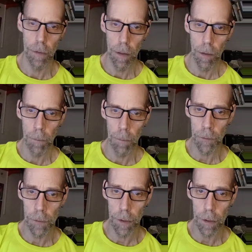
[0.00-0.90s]
Here's
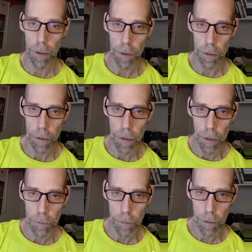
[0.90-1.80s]
here.
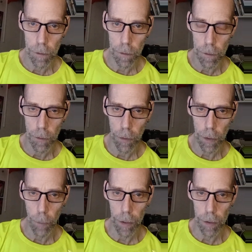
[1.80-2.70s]
Sir, Yogi
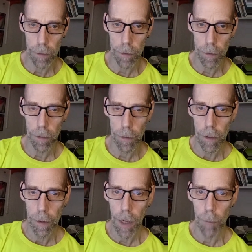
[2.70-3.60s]
waiting.
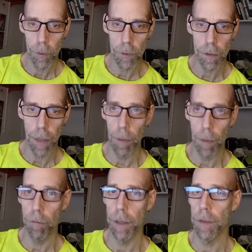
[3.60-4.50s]
I appreciate that, my
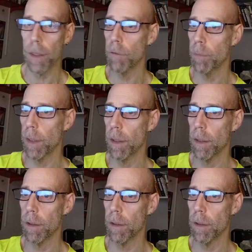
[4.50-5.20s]
friend. Thank you for being here.